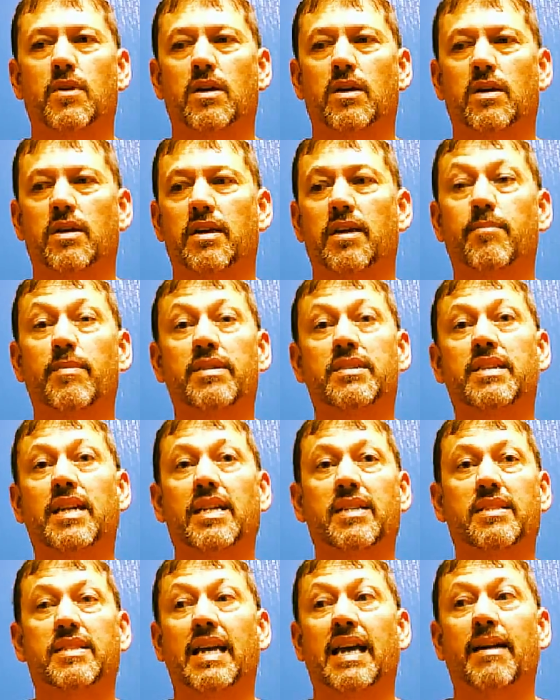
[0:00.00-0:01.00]

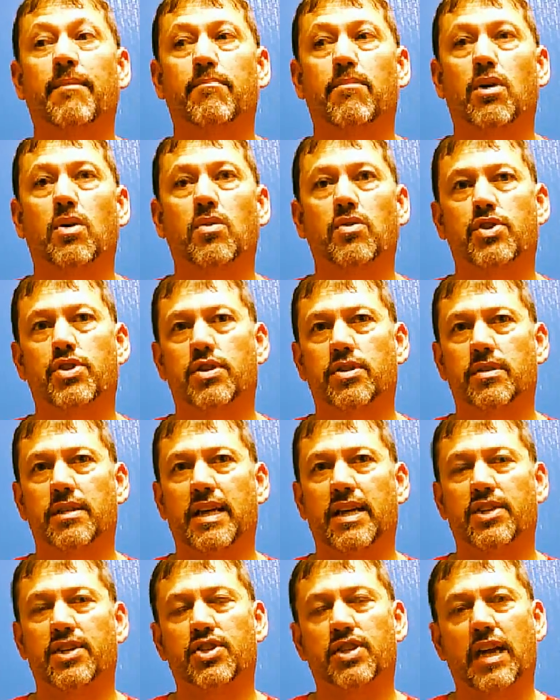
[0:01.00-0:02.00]
imitate that motion,
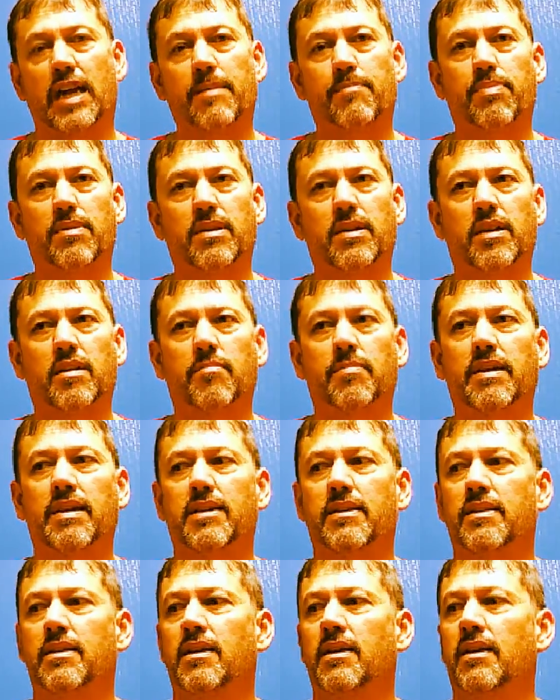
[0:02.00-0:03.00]
that shape a little
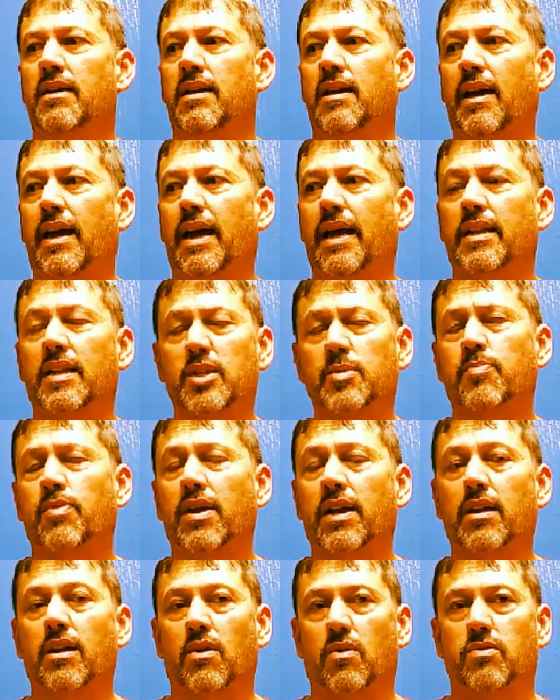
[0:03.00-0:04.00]
bit, and it's
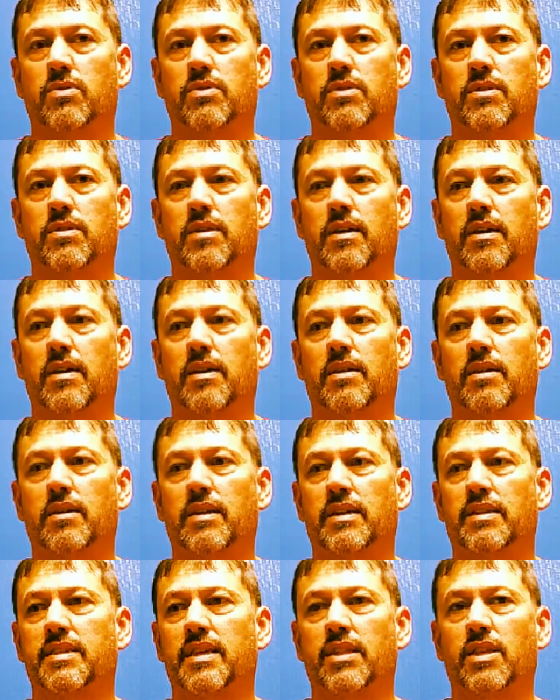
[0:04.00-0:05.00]
pretty close.
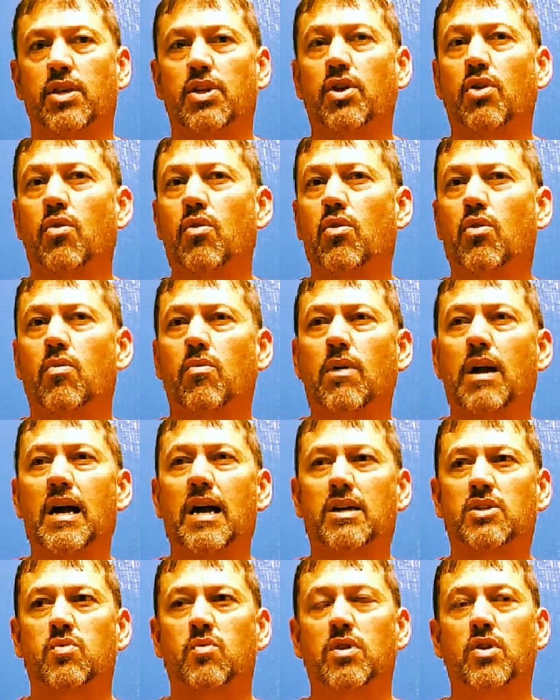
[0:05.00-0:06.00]
Like I say, the YOLO
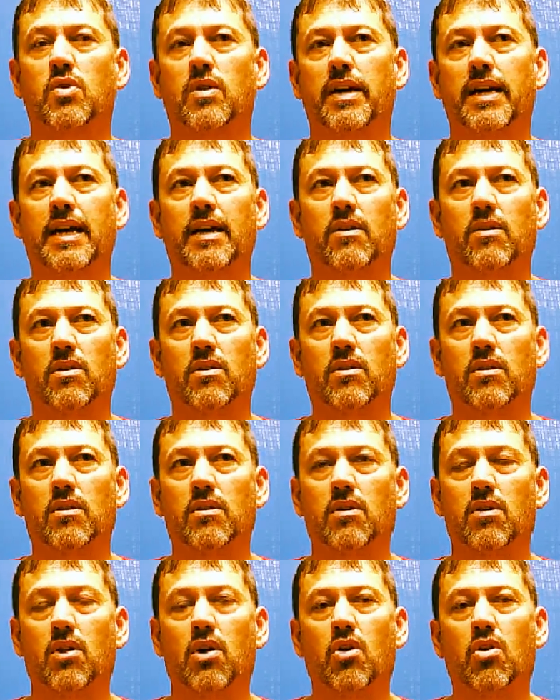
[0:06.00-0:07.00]
Rocks will go a hair
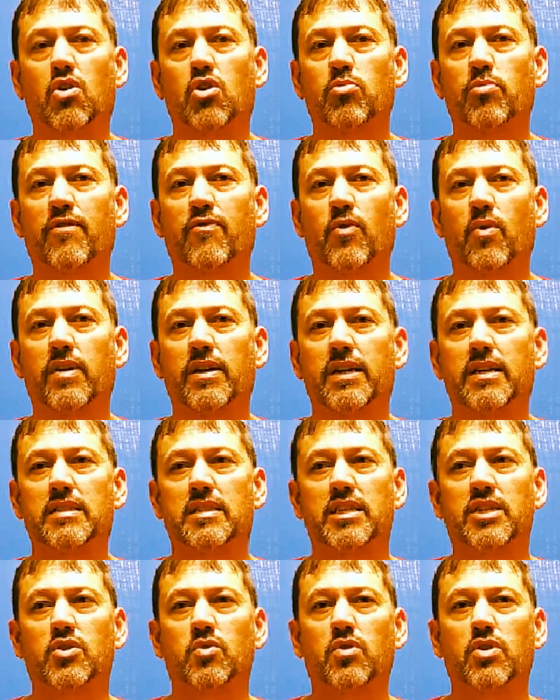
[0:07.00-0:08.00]
longer before it
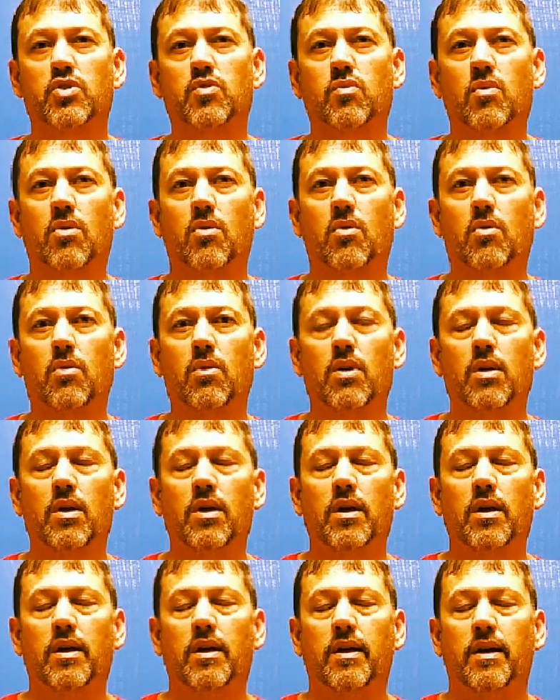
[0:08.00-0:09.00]
gets into its roll
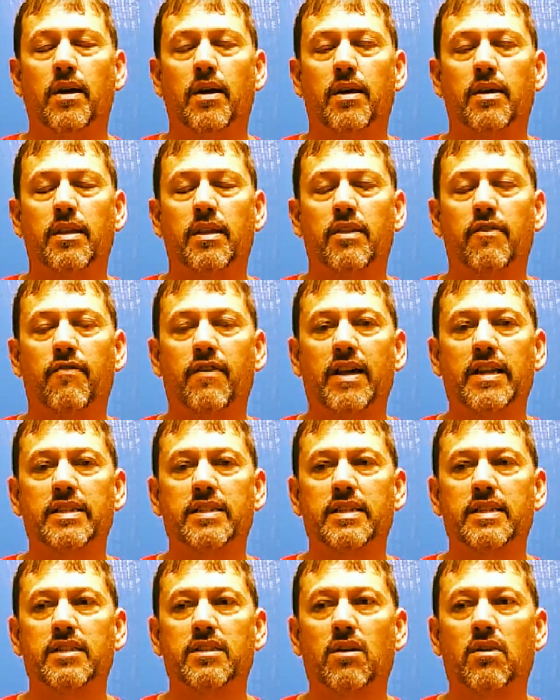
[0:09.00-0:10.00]
than the
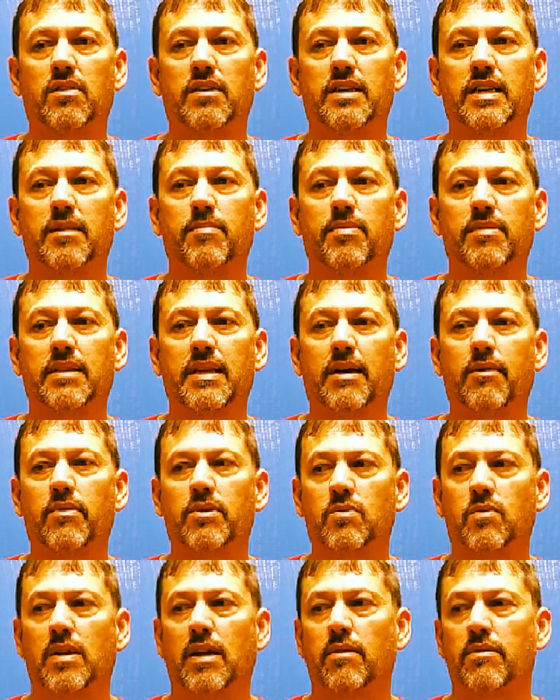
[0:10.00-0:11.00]
Fantasy Star did, but that
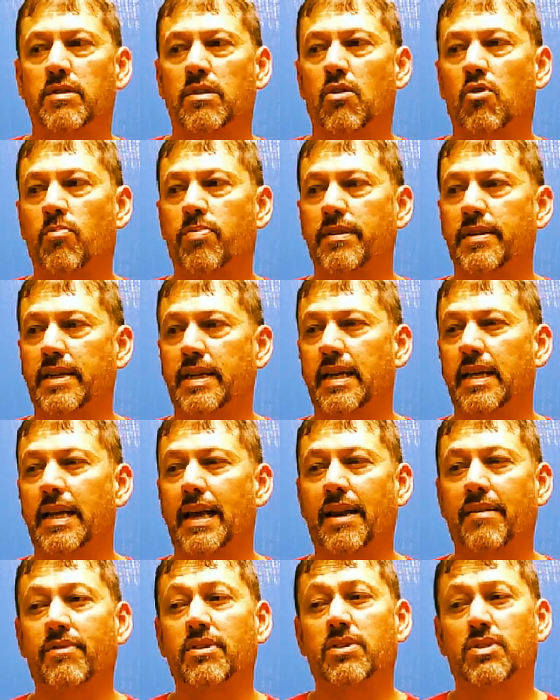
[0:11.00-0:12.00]
was what I was hoping to get
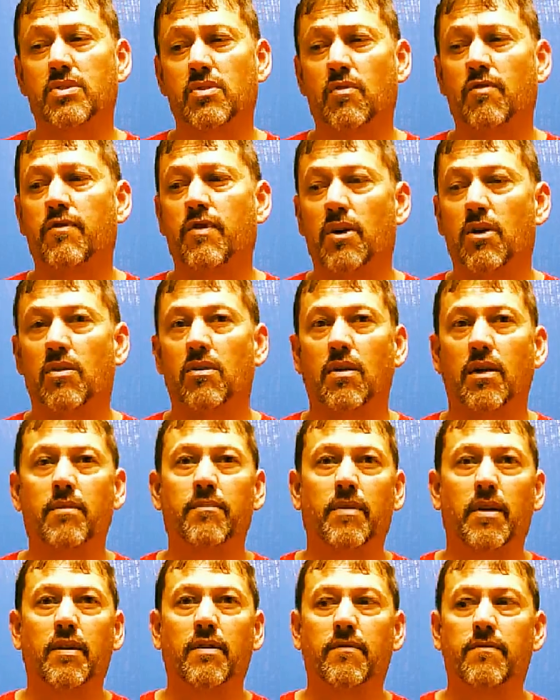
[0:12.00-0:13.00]
out of it. And so
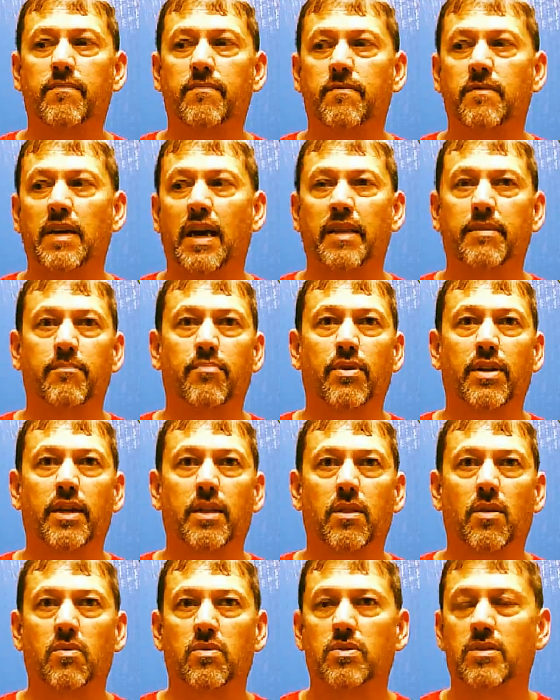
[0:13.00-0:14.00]
far, I've gotten pretty
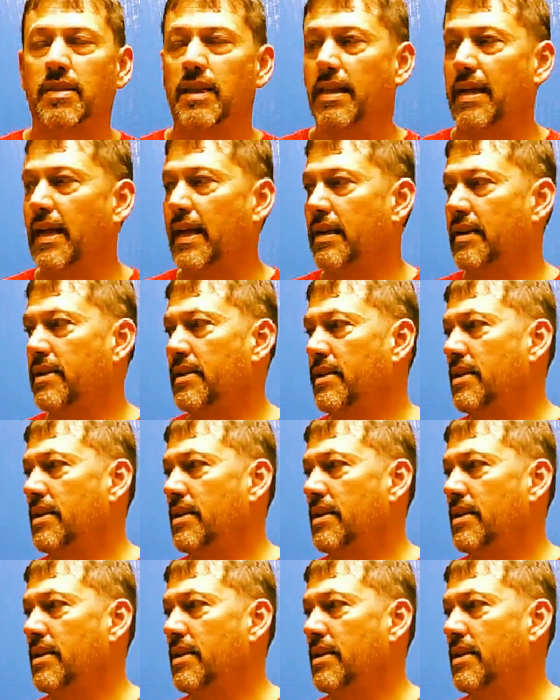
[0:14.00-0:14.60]
close to that.